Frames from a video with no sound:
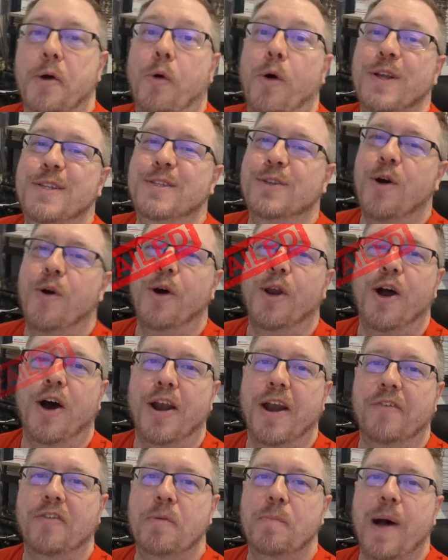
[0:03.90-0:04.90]
Oh, what's going
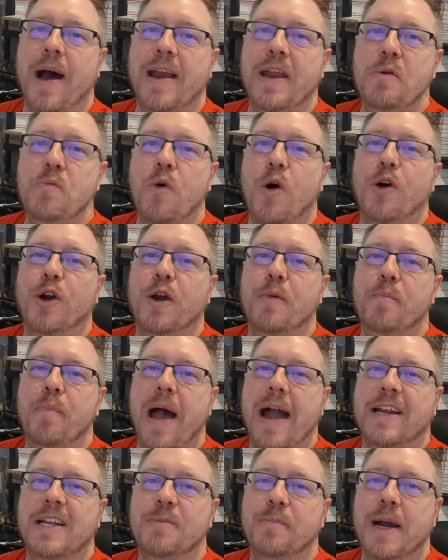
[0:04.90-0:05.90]
on, everybody? Welcome
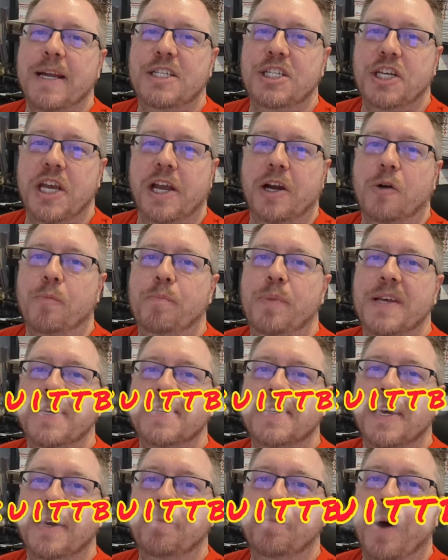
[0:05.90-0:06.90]
back to my channel,
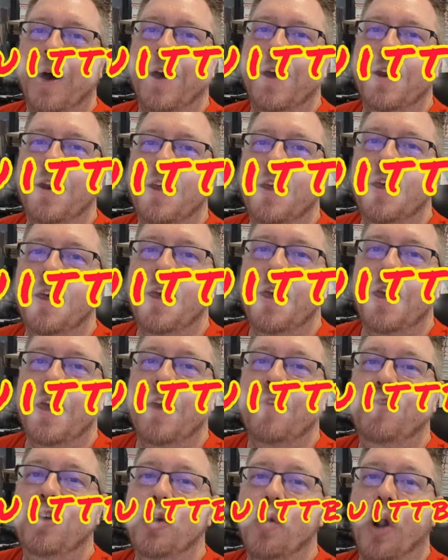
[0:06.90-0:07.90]
Biscuit Butt.
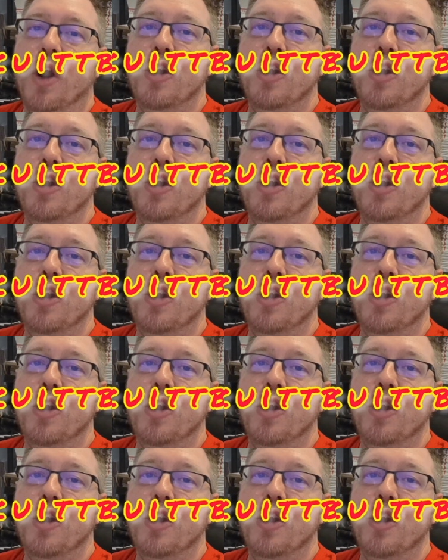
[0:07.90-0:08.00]
If you